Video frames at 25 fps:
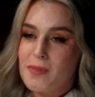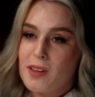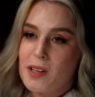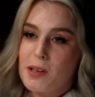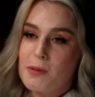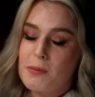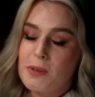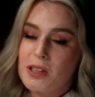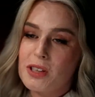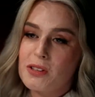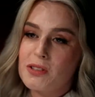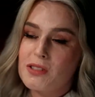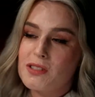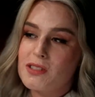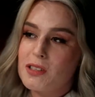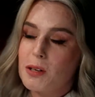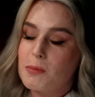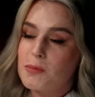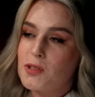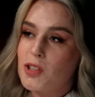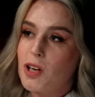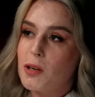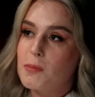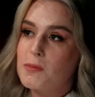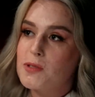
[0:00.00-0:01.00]
because
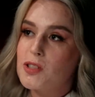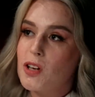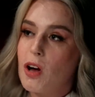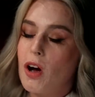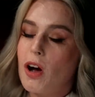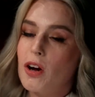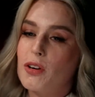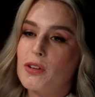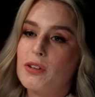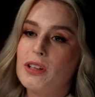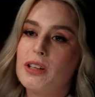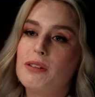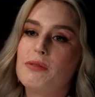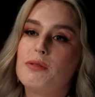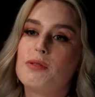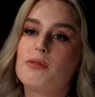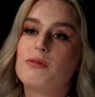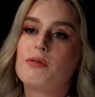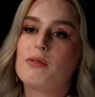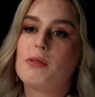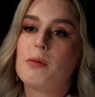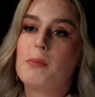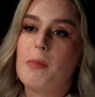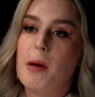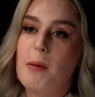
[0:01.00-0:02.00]
sometimes I don't even
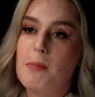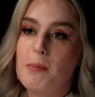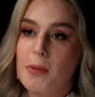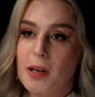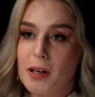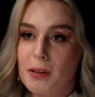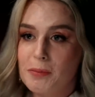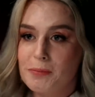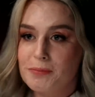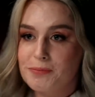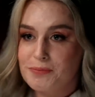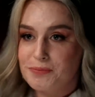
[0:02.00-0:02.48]
remember